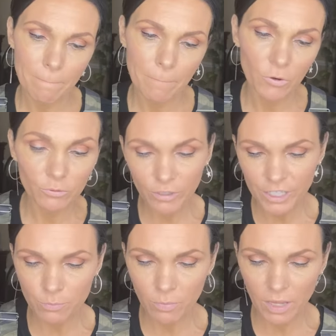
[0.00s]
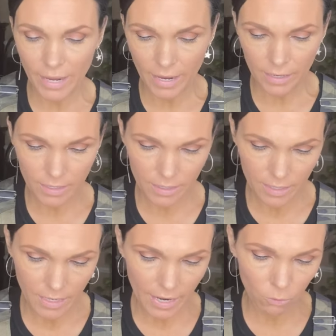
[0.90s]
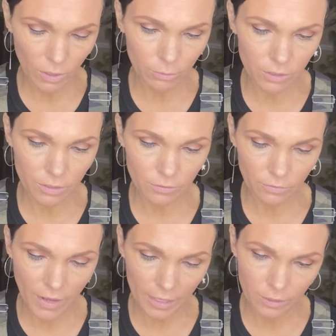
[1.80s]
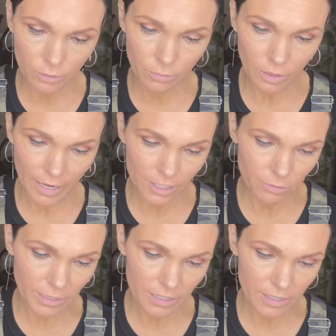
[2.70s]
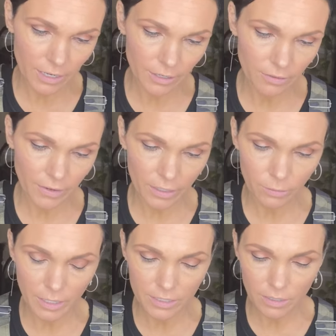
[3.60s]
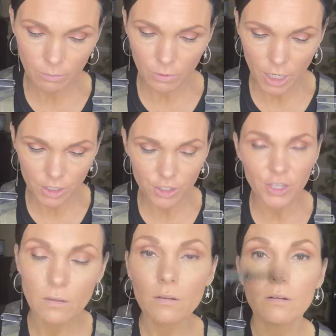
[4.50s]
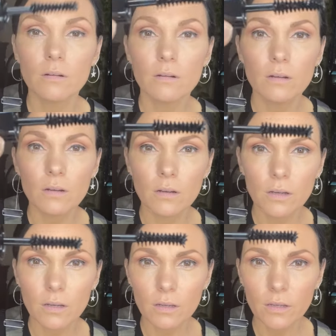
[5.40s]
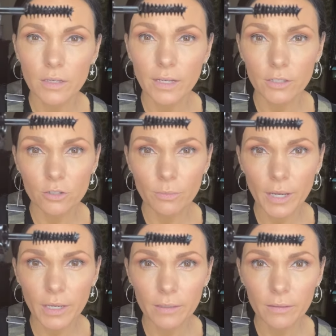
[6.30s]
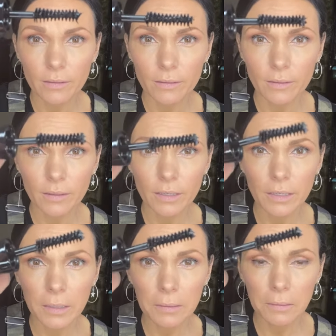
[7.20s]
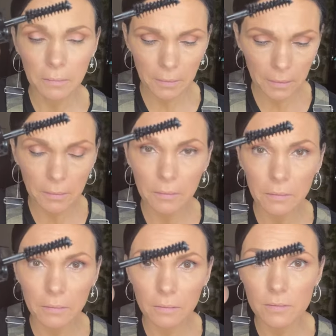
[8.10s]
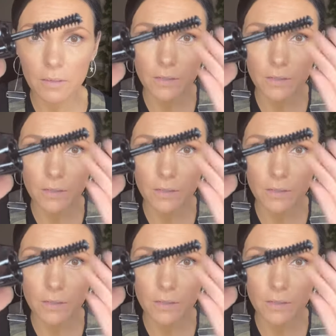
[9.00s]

Rich Black. I went with the Volume Lash Mascara, the volumizing brush. Not so bad, not so bad. It's not